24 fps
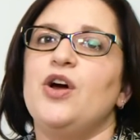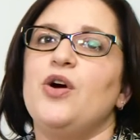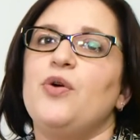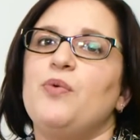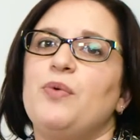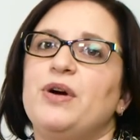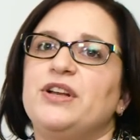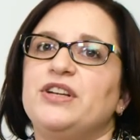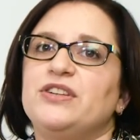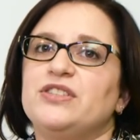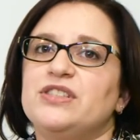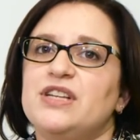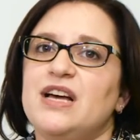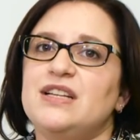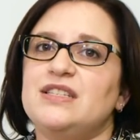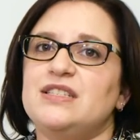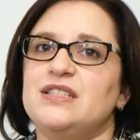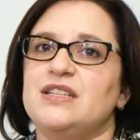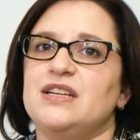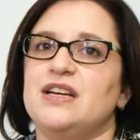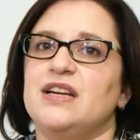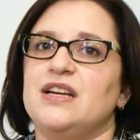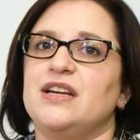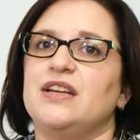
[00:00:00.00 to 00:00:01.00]
When you're
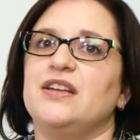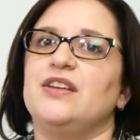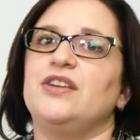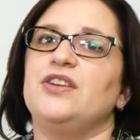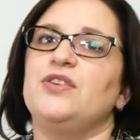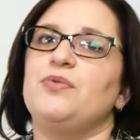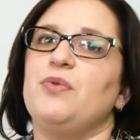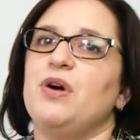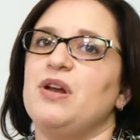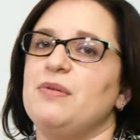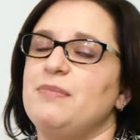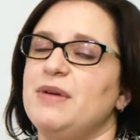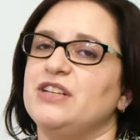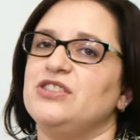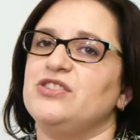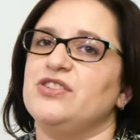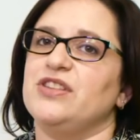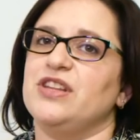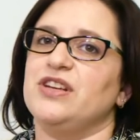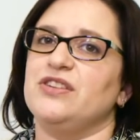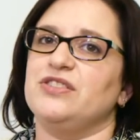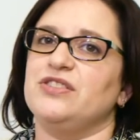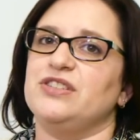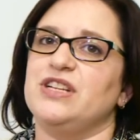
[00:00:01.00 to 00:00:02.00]
testing, you want to make
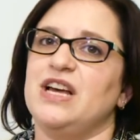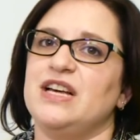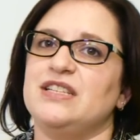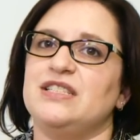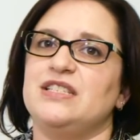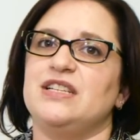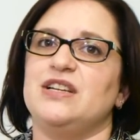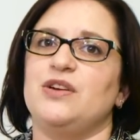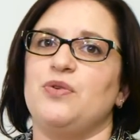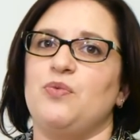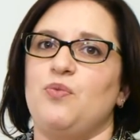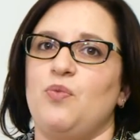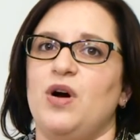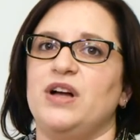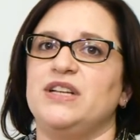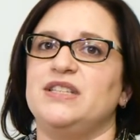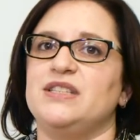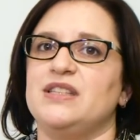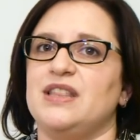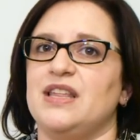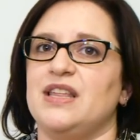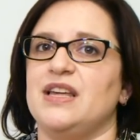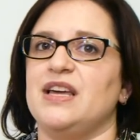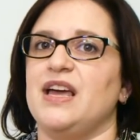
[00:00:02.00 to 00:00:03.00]
sure that you're testing
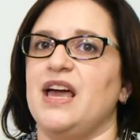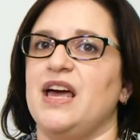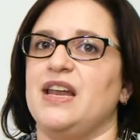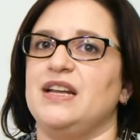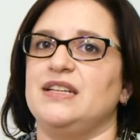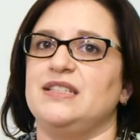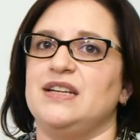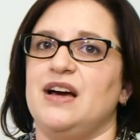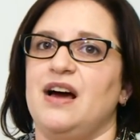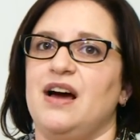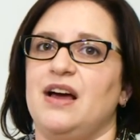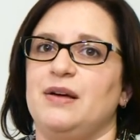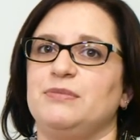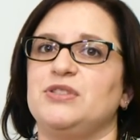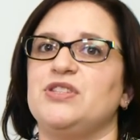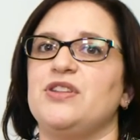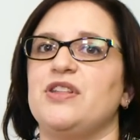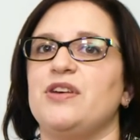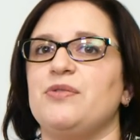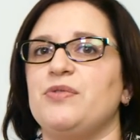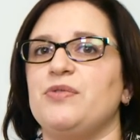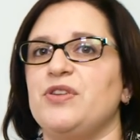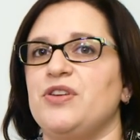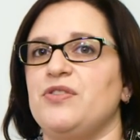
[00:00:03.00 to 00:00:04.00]
one thing at a time
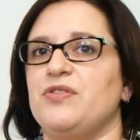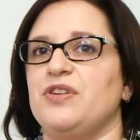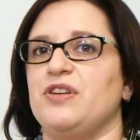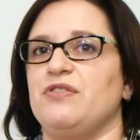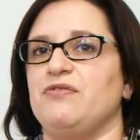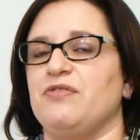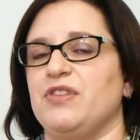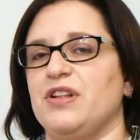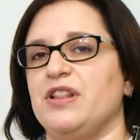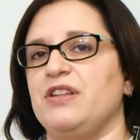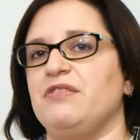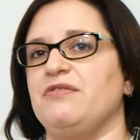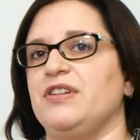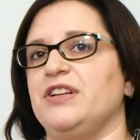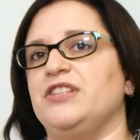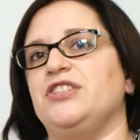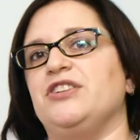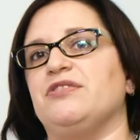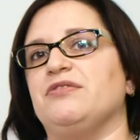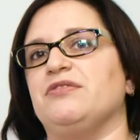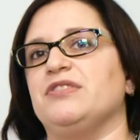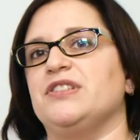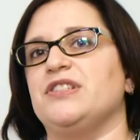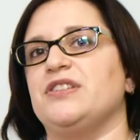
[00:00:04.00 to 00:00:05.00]
so that you can really
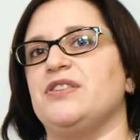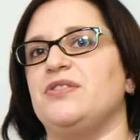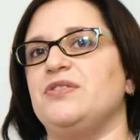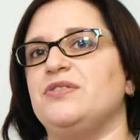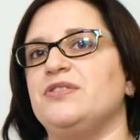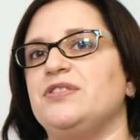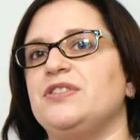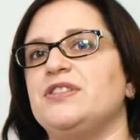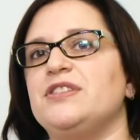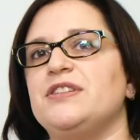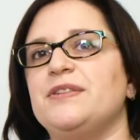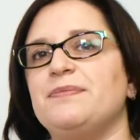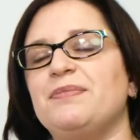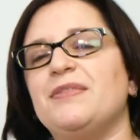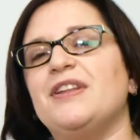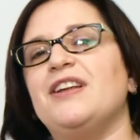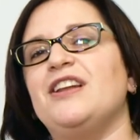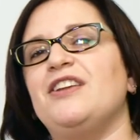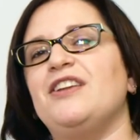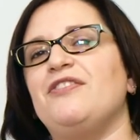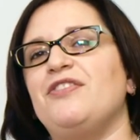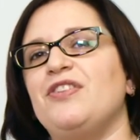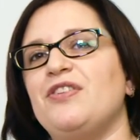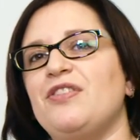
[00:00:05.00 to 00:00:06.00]
read your results.
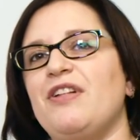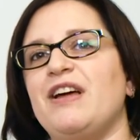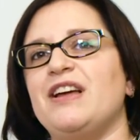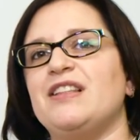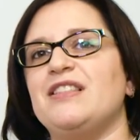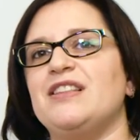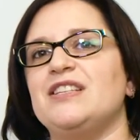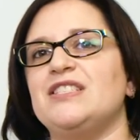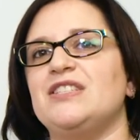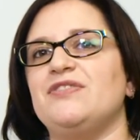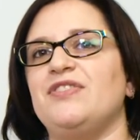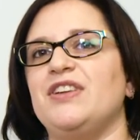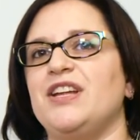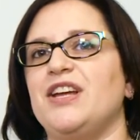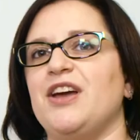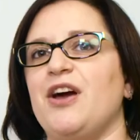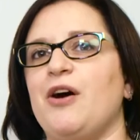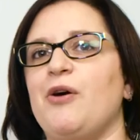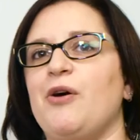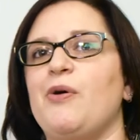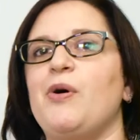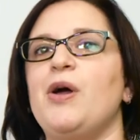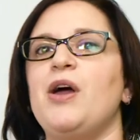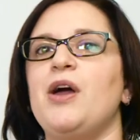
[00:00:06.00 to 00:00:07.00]
And if you like this
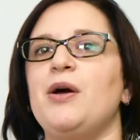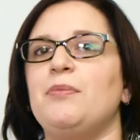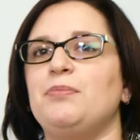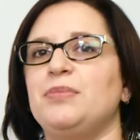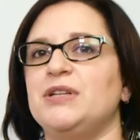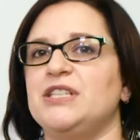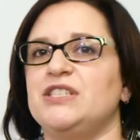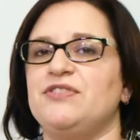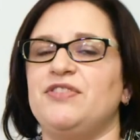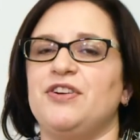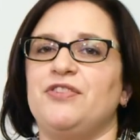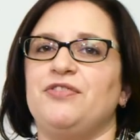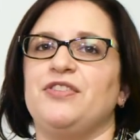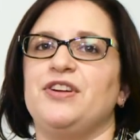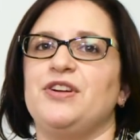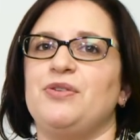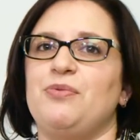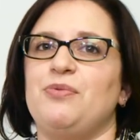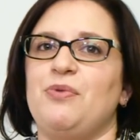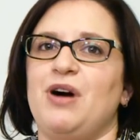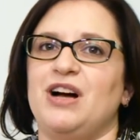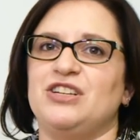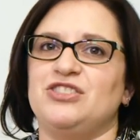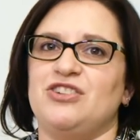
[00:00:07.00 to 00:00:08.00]
video, please feel free
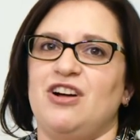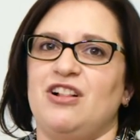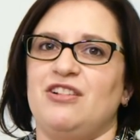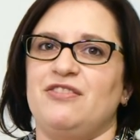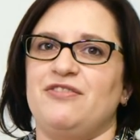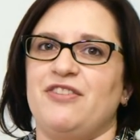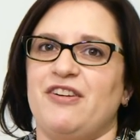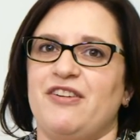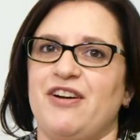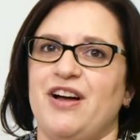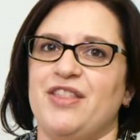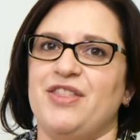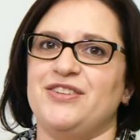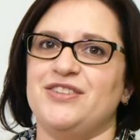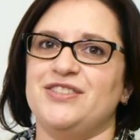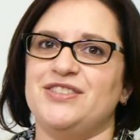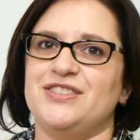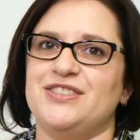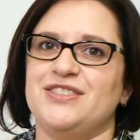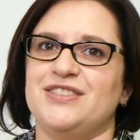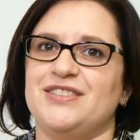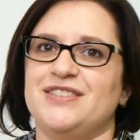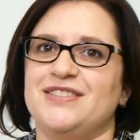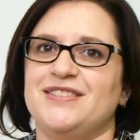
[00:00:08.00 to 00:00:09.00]
to watch all of our
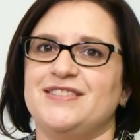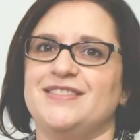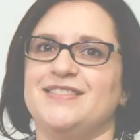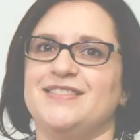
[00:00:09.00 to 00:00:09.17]
others.